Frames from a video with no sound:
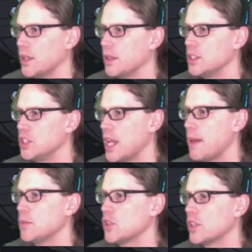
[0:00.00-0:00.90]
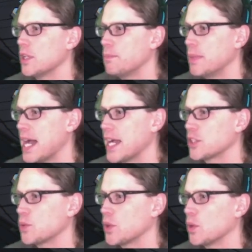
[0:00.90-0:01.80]
The gems are in a
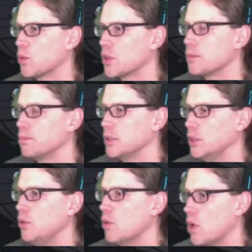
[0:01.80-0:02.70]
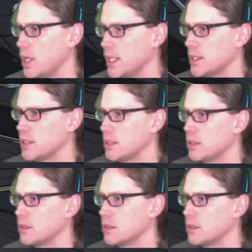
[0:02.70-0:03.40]
box with the word blue on it.